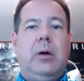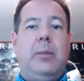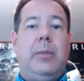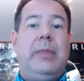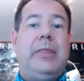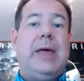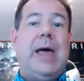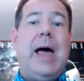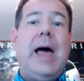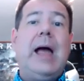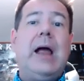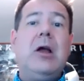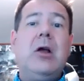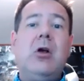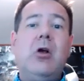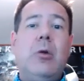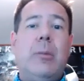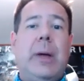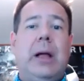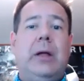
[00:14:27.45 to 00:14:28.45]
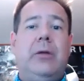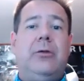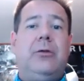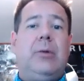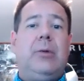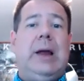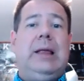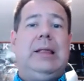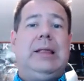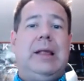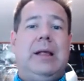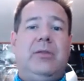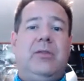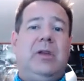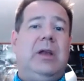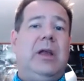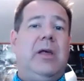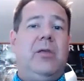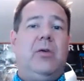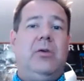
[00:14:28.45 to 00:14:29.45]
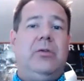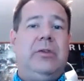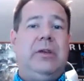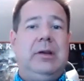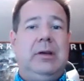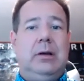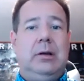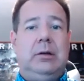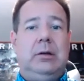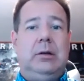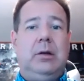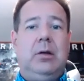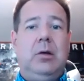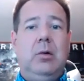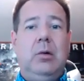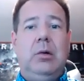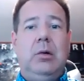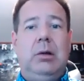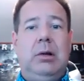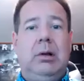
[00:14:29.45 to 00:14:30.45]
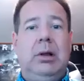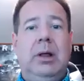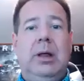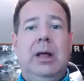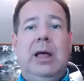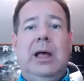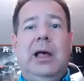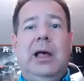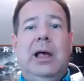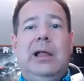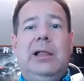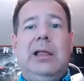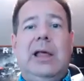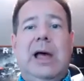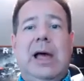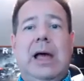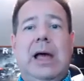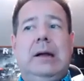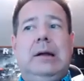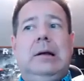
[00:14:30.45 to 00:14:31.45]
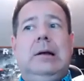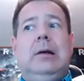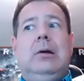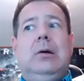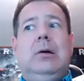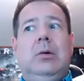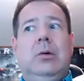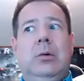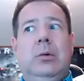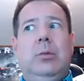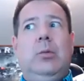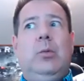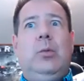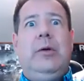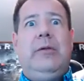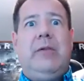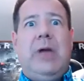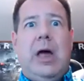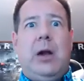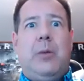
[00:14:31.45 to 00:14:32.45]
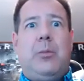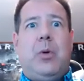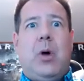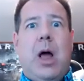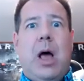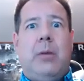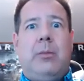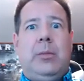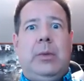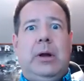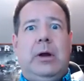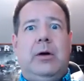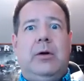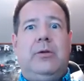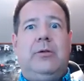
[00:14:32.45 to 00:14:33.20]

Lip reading: But the higher your bounce rate, that's another signal to Google that, ooh, we've got a problem here.